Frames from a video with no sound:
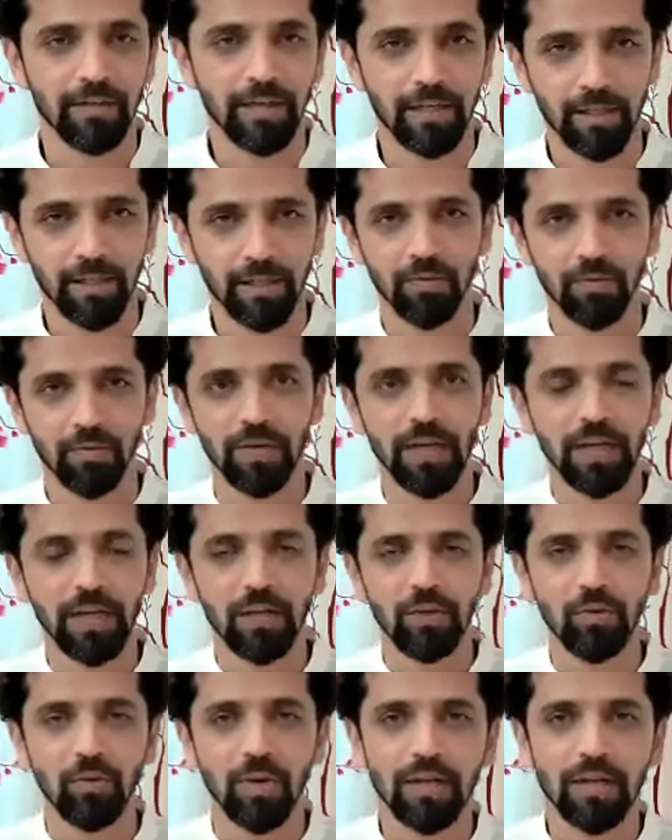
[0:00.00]
And now
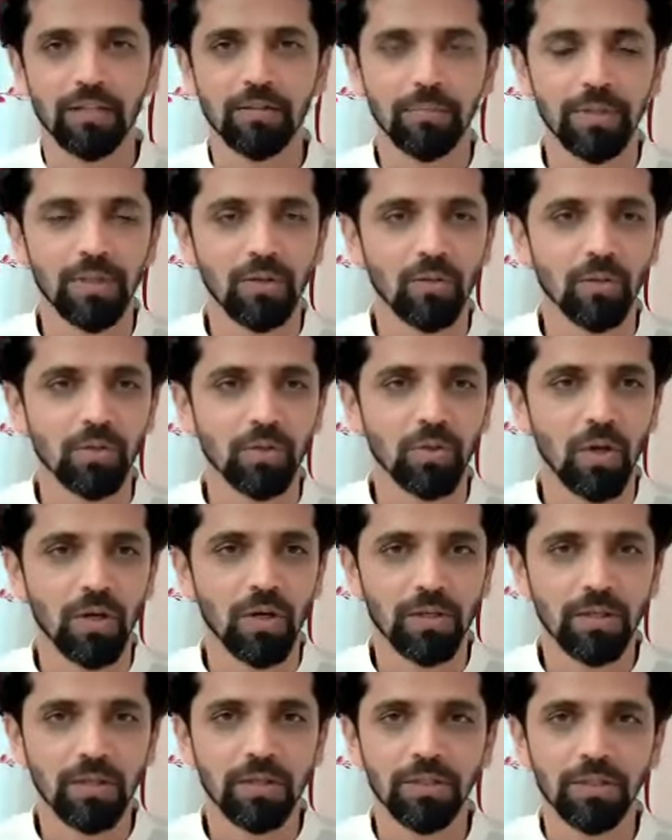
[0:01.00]
you ask Bindu's
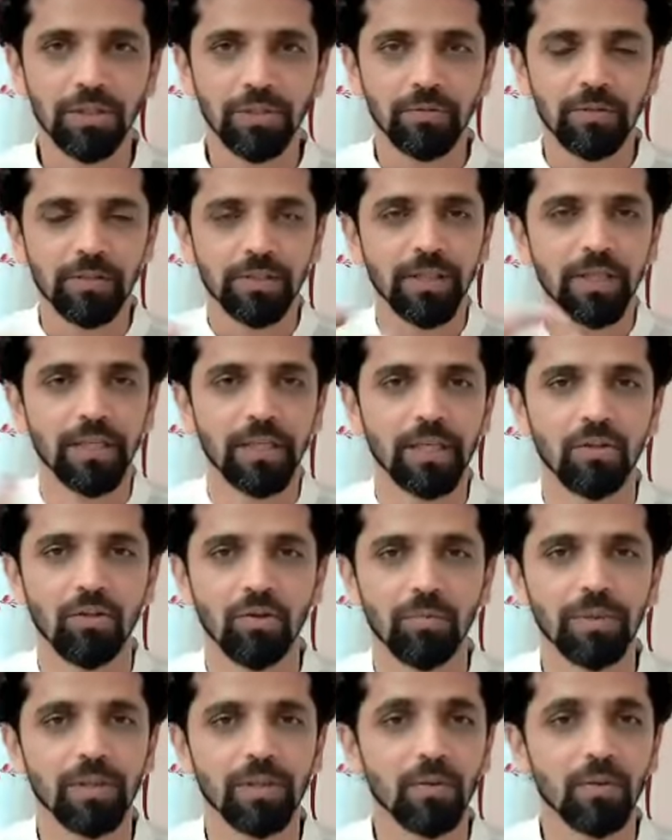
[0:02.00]
daughter, she will say,
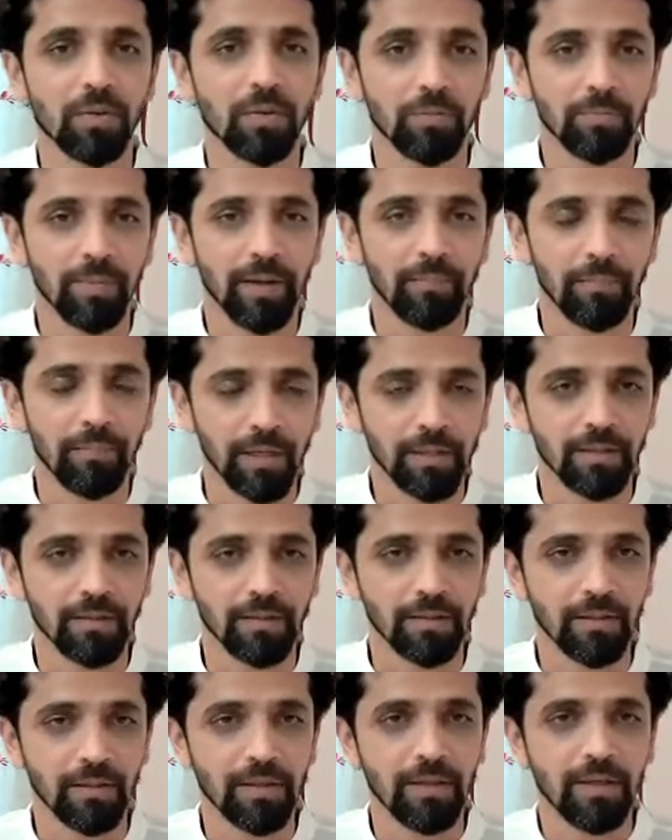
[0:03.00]
no, Bindu is my
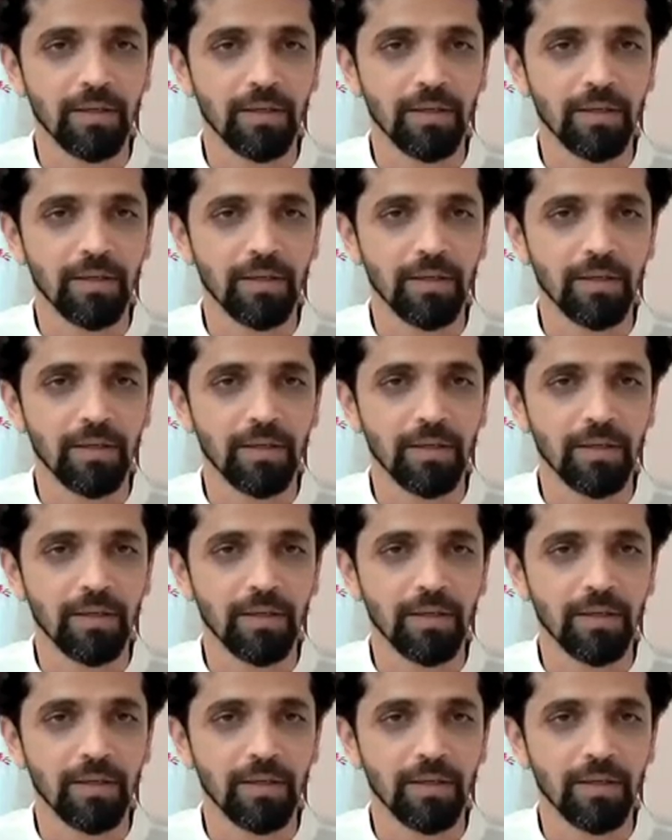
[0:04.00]
mother.